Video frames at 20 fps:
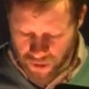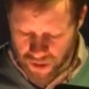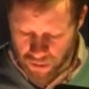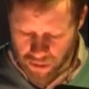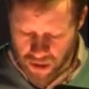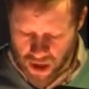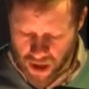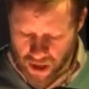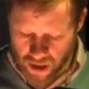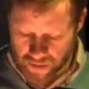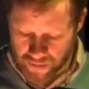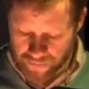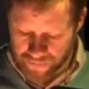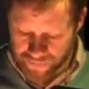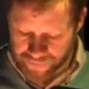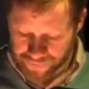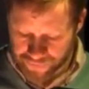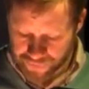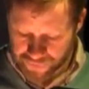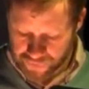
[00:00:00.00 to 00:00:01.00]
upon.
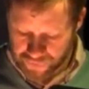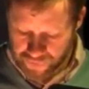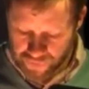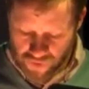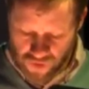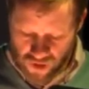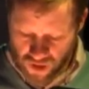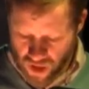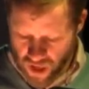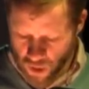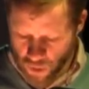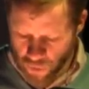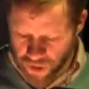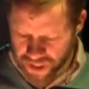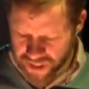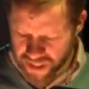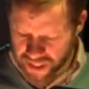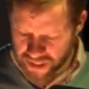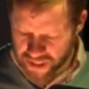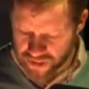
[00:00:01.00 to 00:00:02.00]
I wished
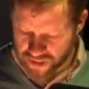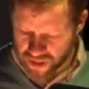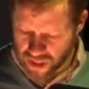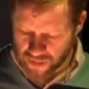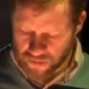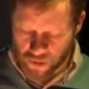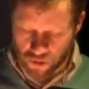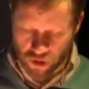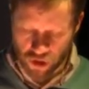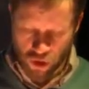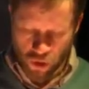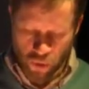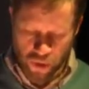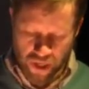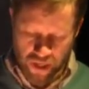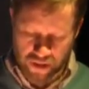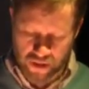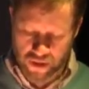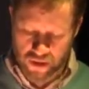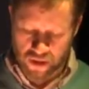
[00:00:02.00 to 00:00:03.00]
I'd just given her a
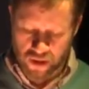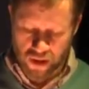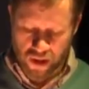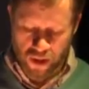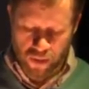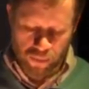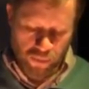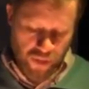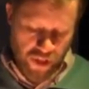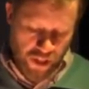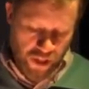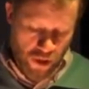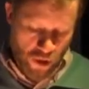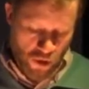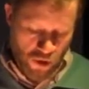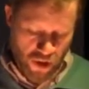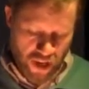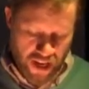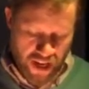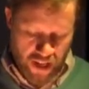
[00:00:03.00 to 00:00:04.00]
quick,
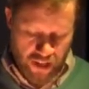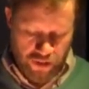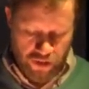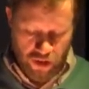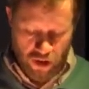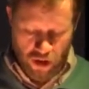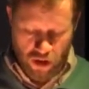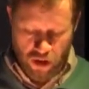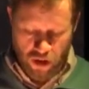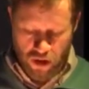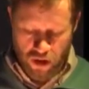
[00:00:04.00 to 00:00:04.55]
mediocre answer.